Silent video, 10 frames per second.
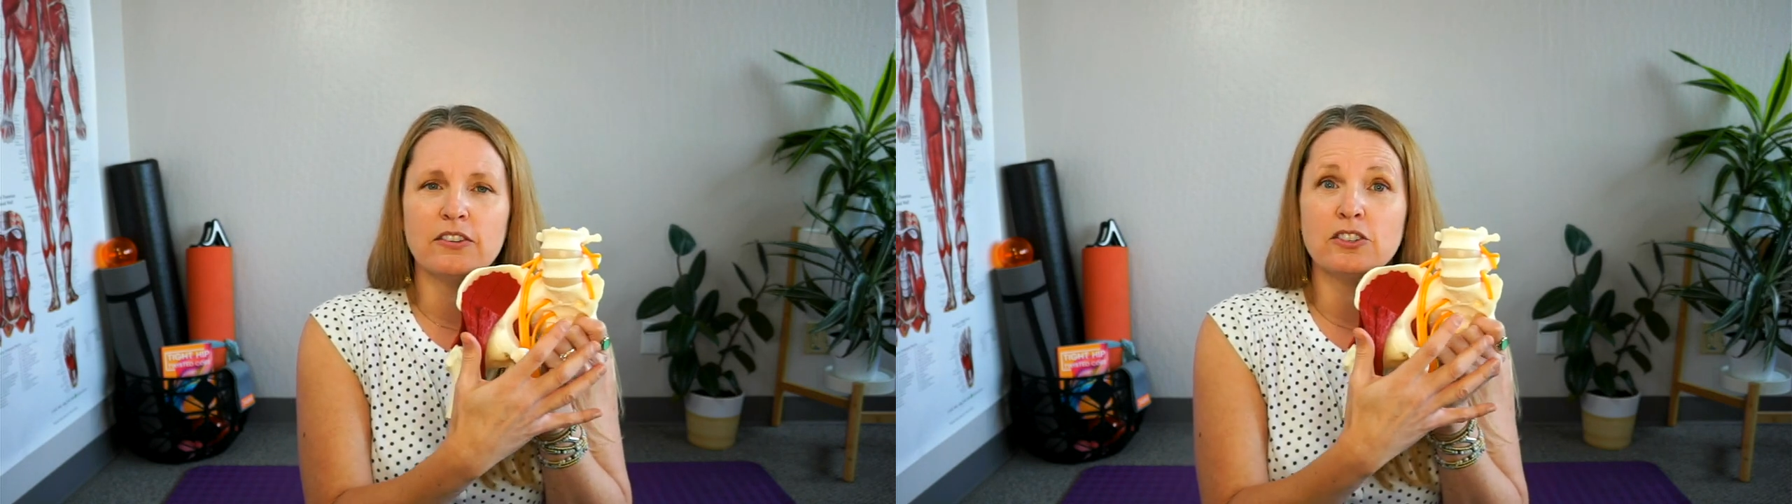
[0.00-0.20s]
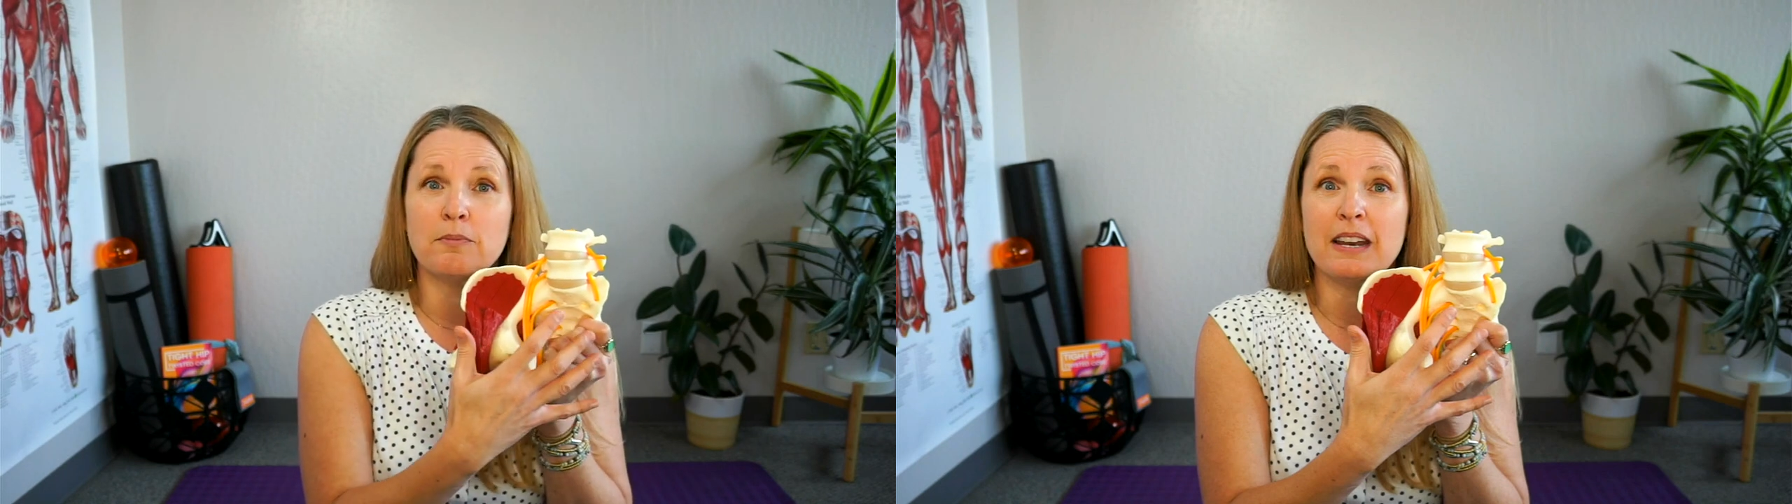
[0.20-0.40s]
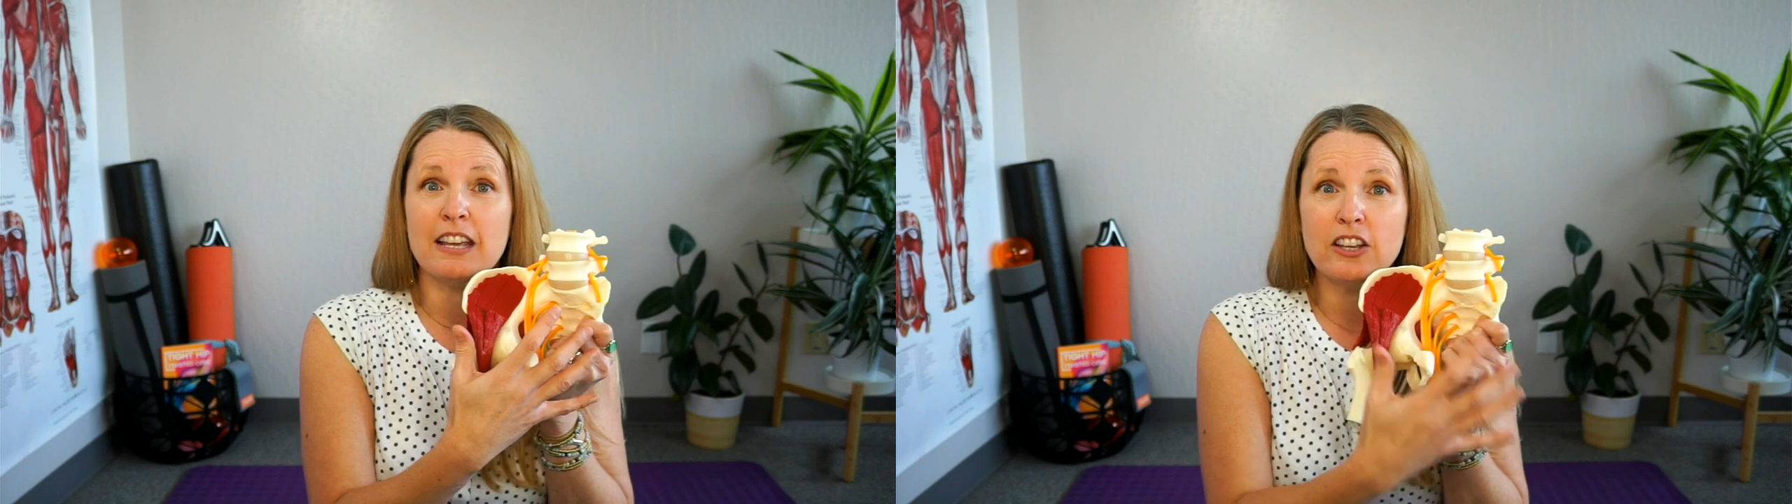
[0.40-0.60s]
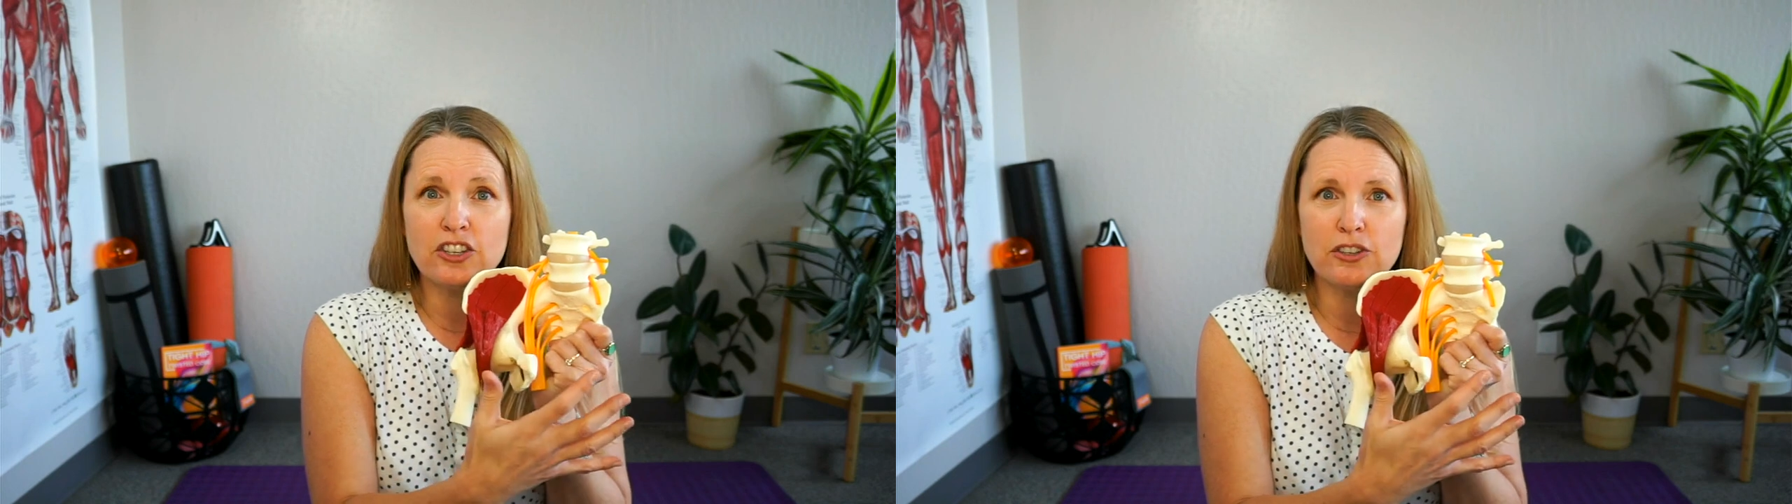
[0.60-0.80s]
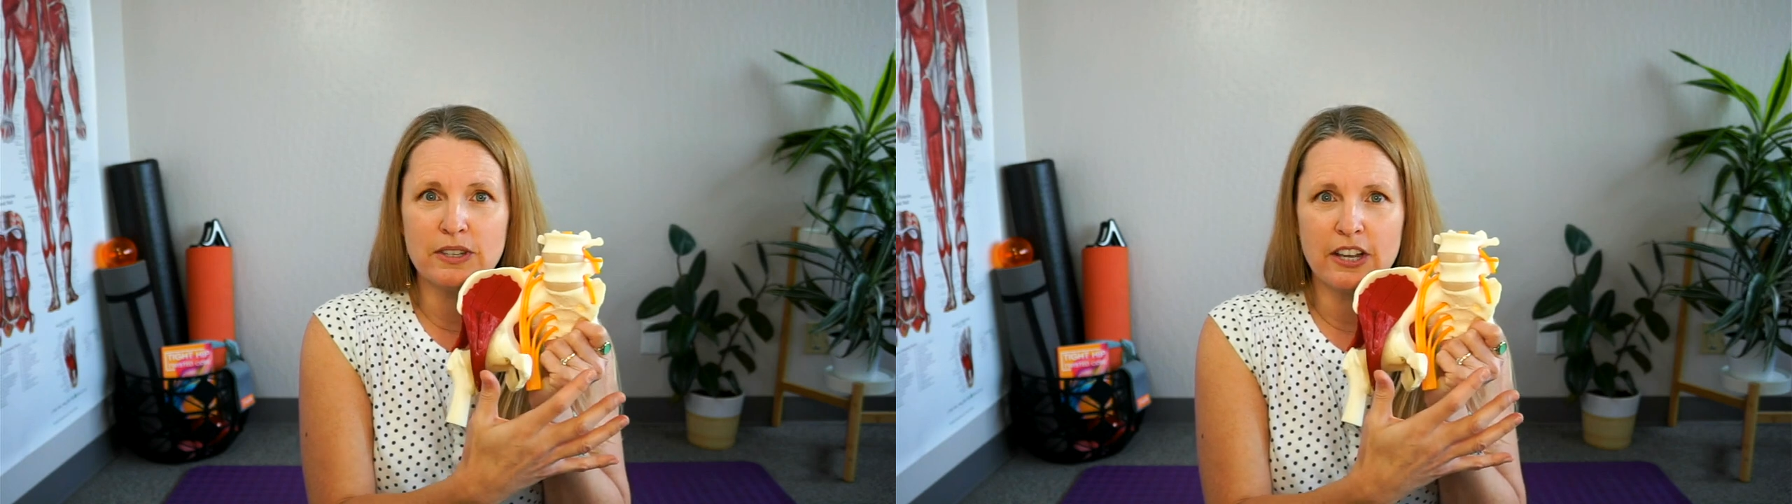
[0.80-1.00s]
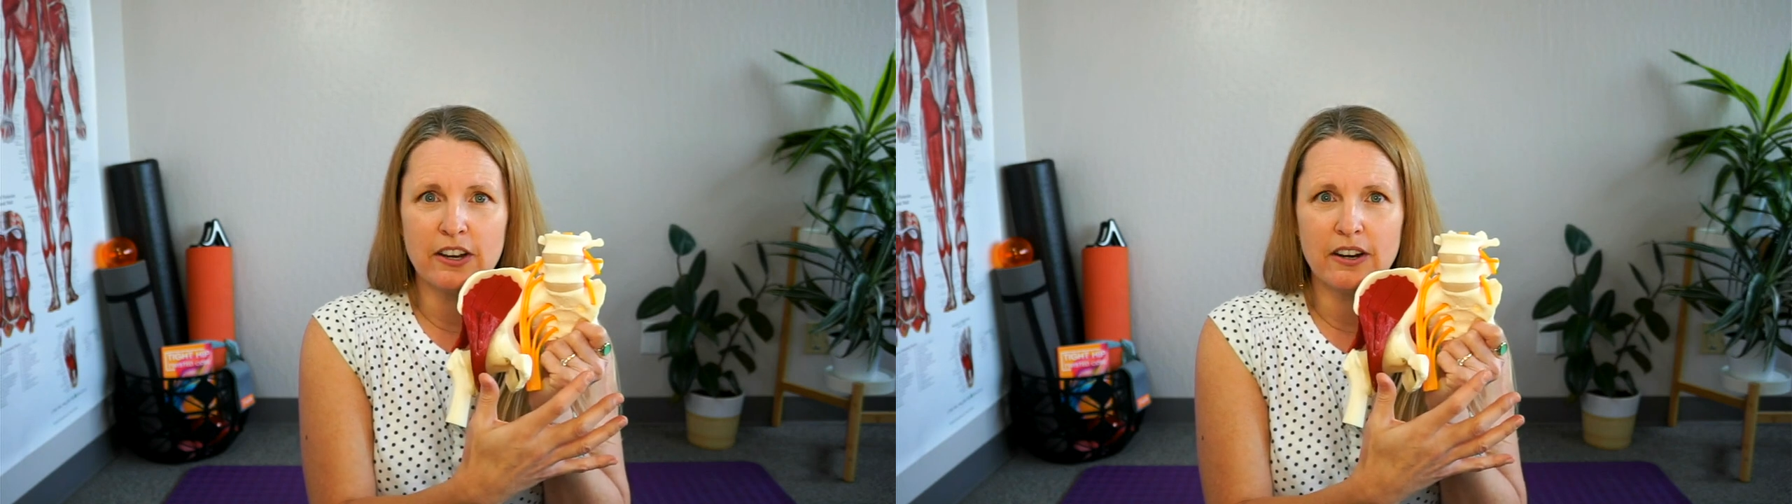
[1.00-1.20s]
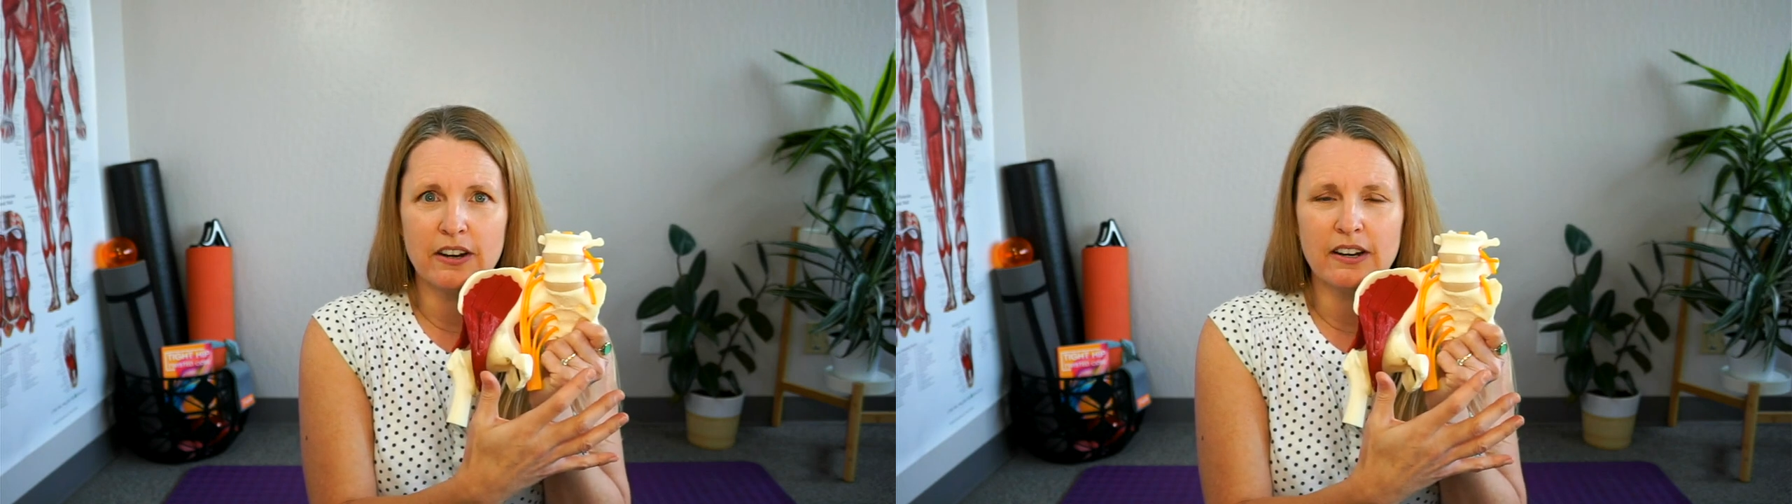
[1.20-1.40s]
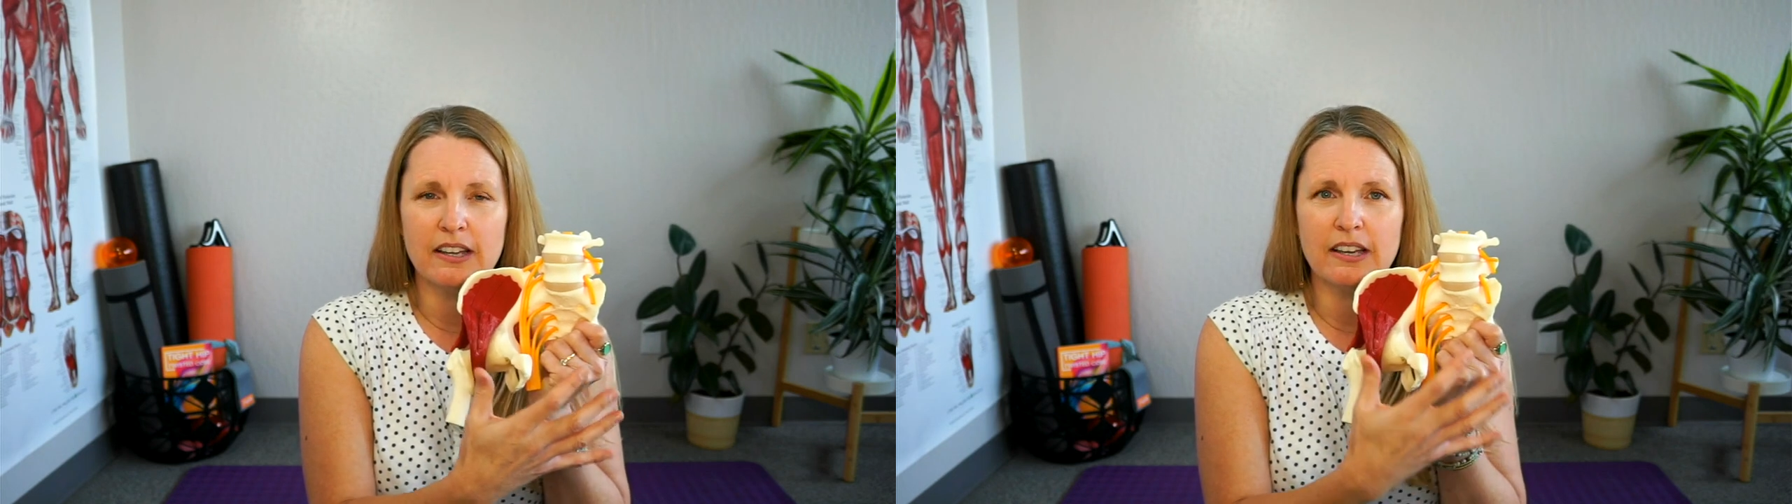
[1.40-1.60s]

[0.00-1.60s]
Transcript: so many issues here,